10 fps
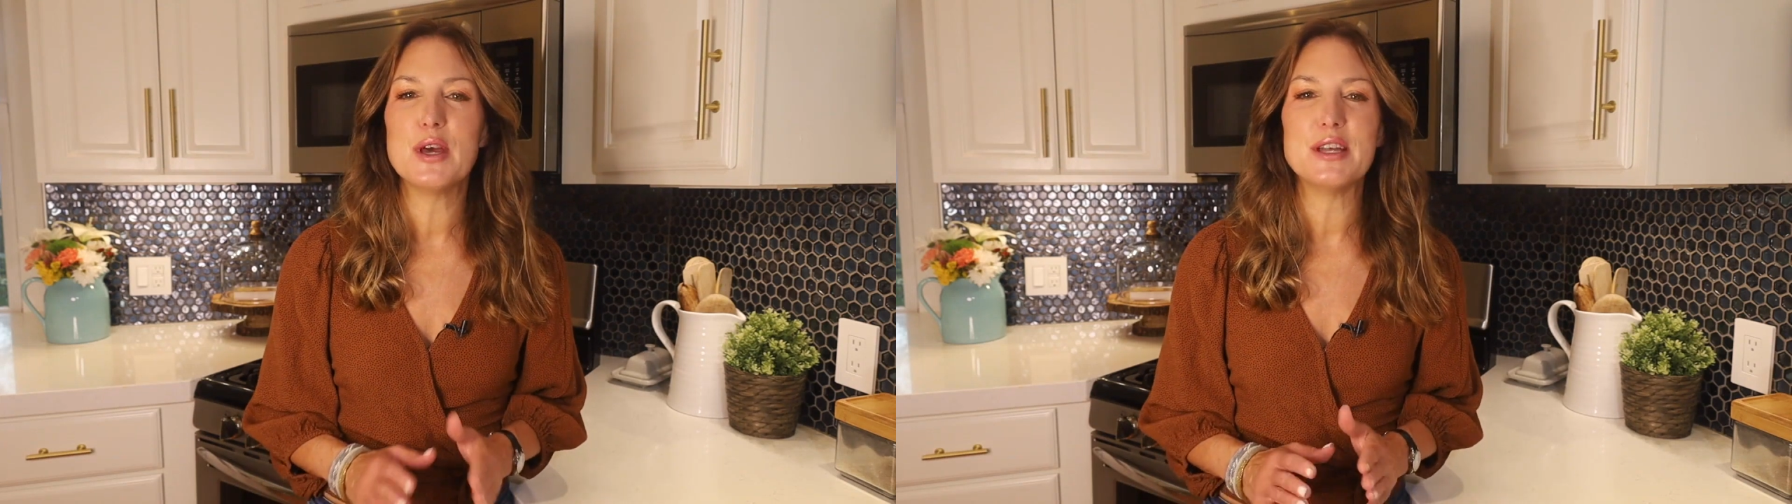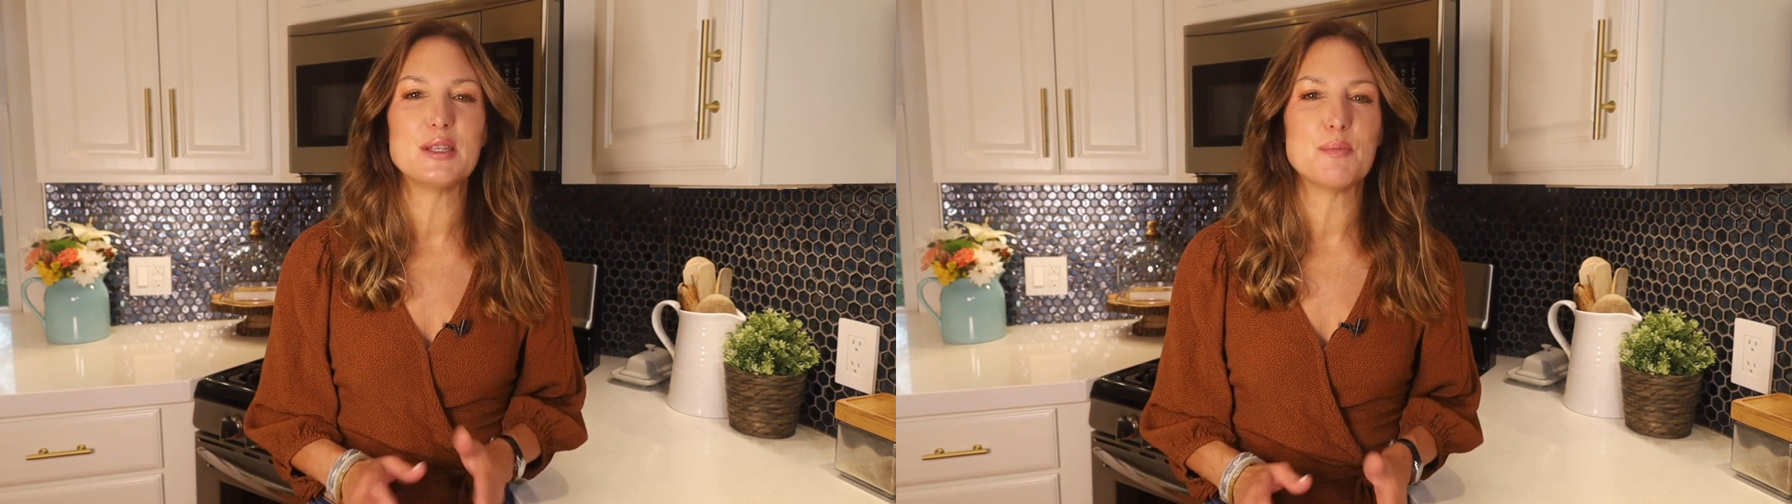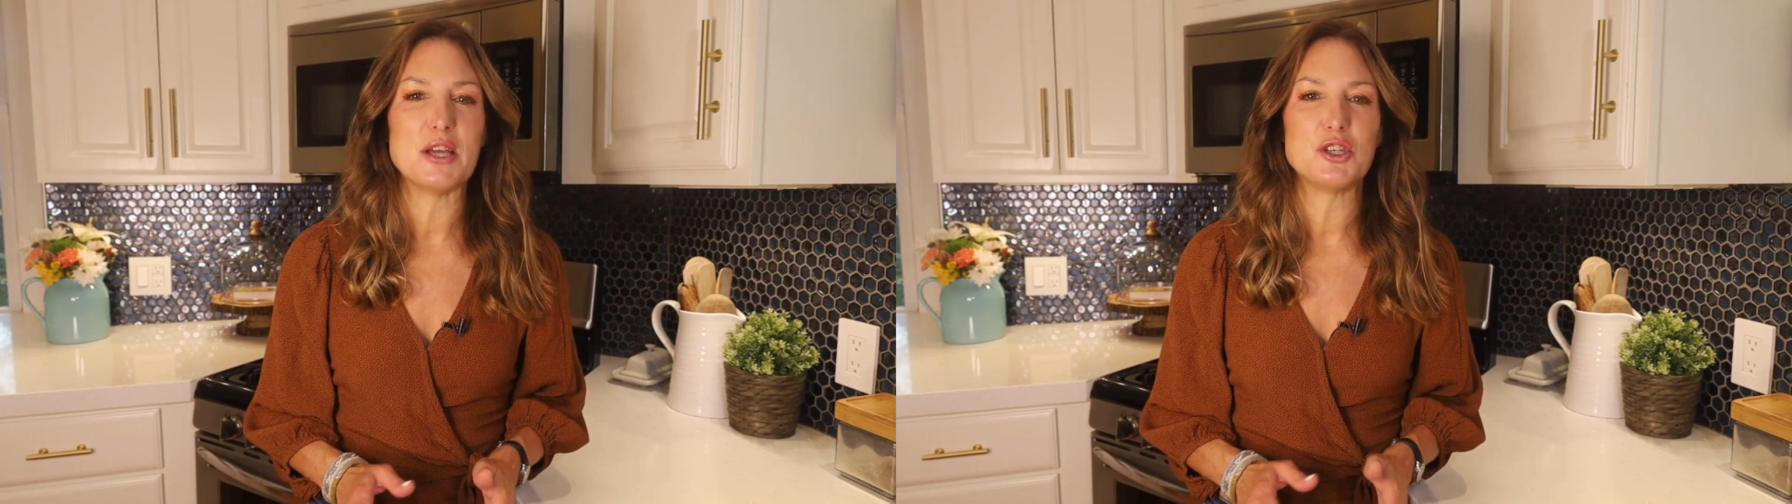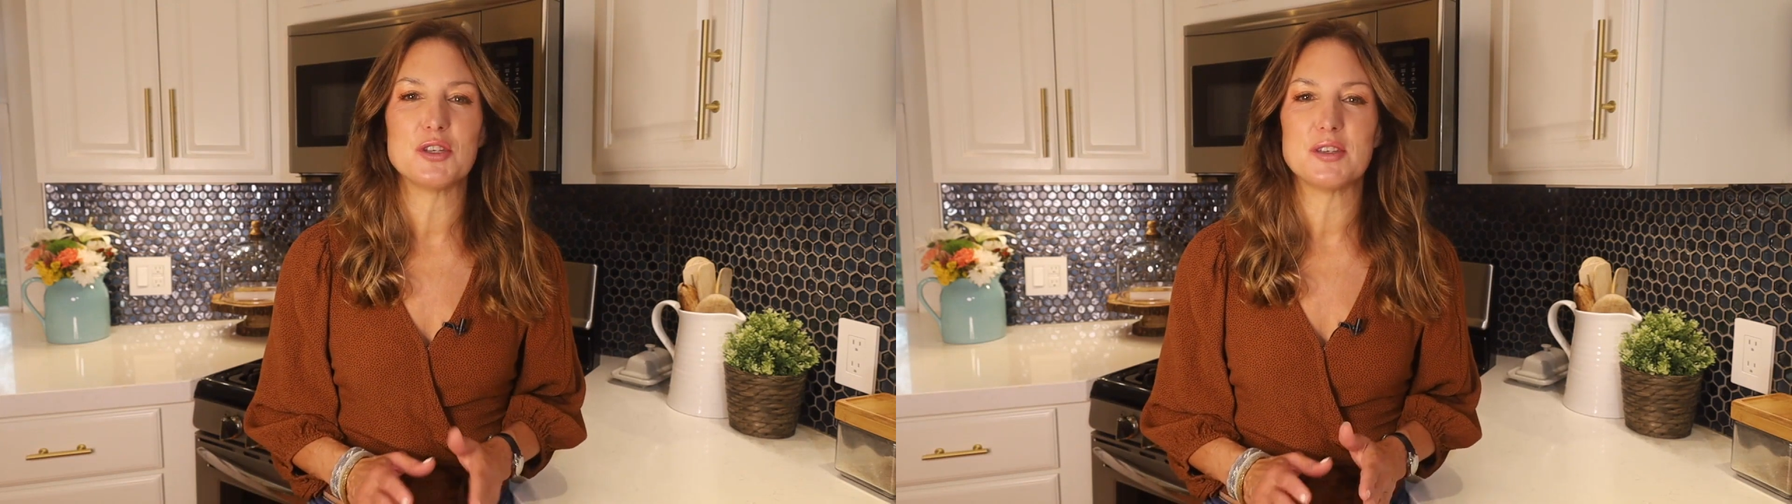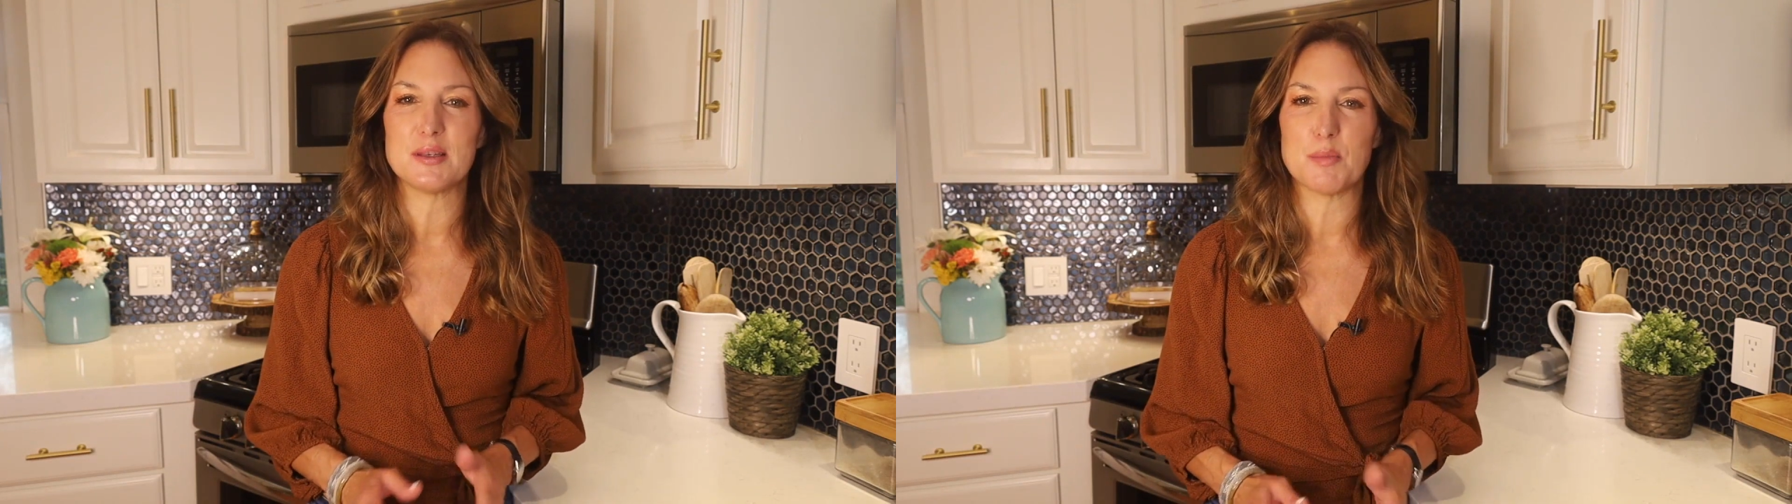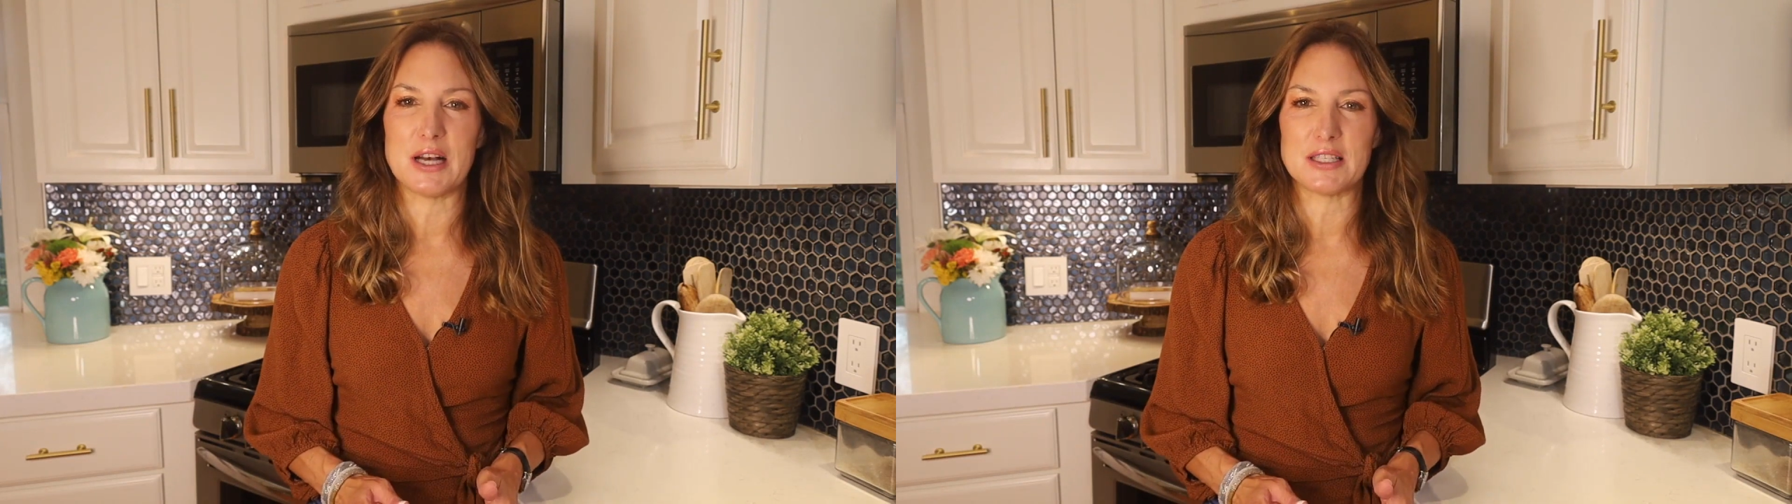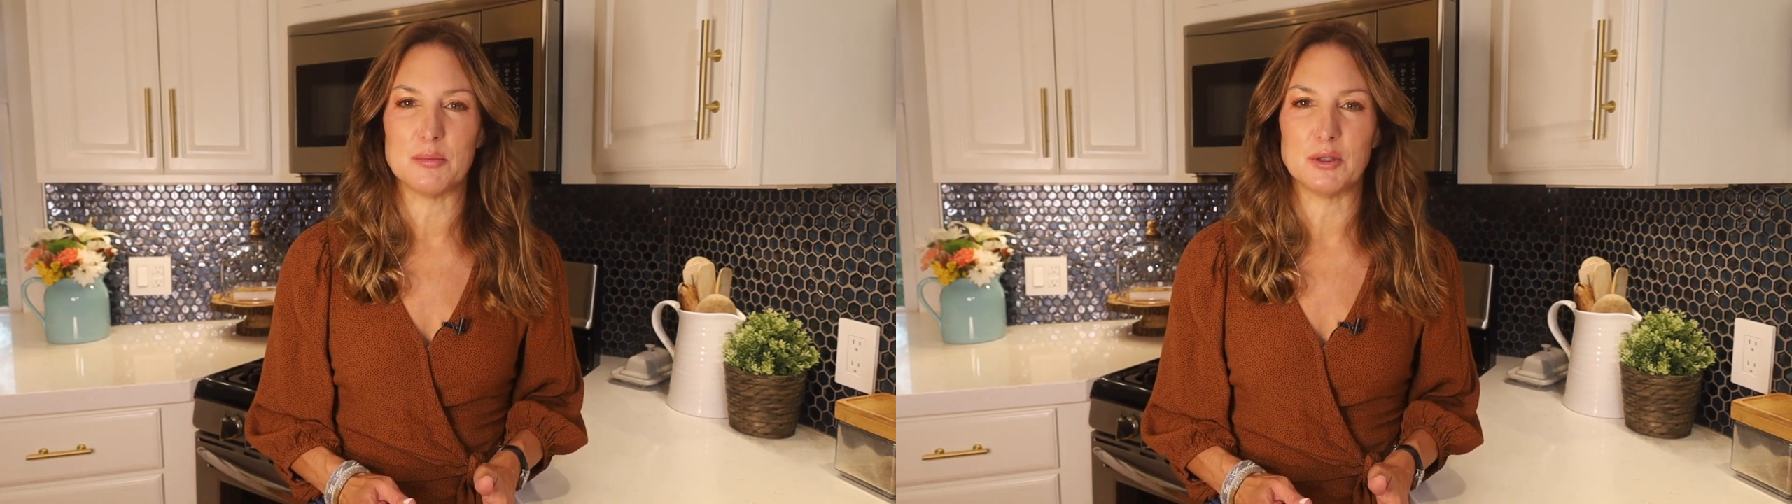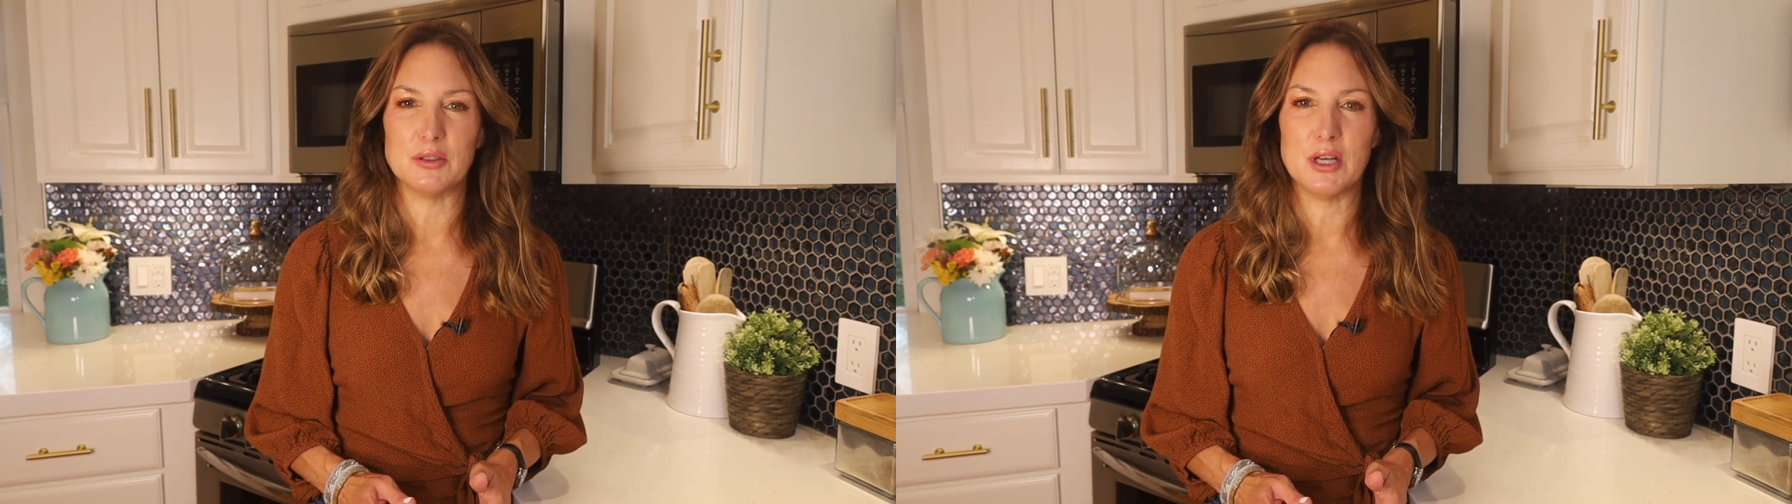and spacious as possible.